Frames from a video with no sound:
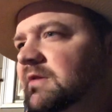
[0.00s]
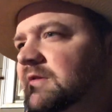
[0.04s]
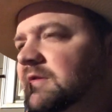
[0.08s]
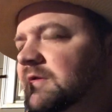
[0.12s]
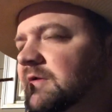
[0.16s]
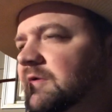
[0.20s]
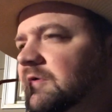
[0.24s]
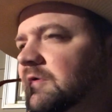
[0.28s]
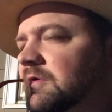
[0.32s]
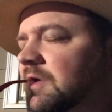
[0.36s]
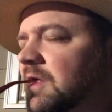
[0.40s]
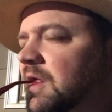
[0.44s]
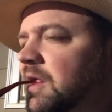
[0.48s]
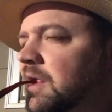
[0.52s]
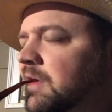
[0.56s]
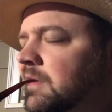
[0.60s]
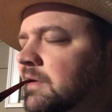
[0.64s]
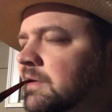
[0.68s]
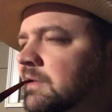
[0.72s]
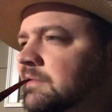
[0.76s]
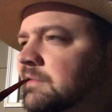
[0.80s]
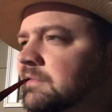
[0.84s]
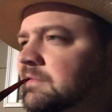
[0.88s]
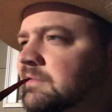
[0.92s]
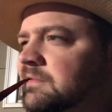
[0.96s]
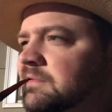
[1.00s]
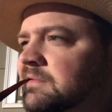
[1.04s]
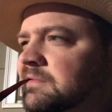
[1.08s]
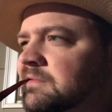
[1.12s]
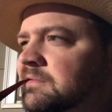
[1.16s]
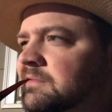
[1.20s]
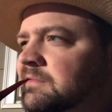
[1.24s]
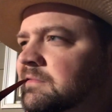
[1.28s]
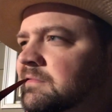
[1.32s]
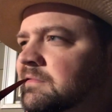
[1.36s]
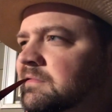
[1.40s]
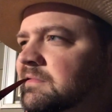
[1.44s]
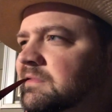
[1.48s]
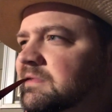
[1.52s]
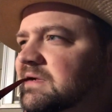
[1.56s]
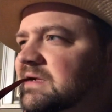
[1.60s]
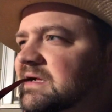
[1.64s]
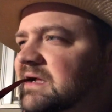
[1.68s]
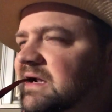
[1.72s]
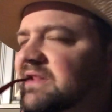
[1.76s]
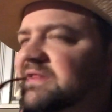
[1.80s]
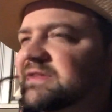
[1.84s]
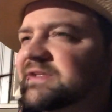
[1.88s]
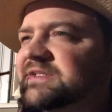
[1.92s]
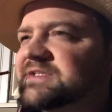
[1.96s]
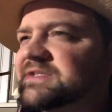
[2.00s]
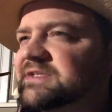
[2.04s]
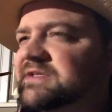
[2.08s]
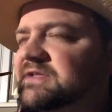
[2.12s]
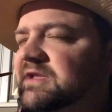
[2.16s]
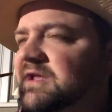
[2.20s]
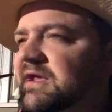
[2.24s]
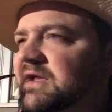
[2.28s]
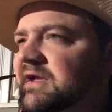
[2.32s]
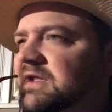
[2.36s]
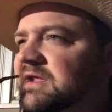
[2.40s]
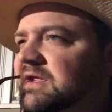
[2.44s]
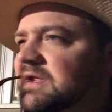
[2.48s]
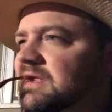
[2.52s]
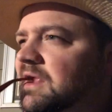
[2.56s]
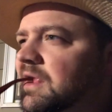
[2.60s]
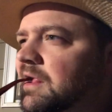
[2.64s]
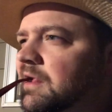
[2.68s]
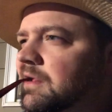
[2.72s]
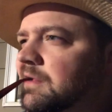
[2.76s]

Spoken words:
little kind of this nutty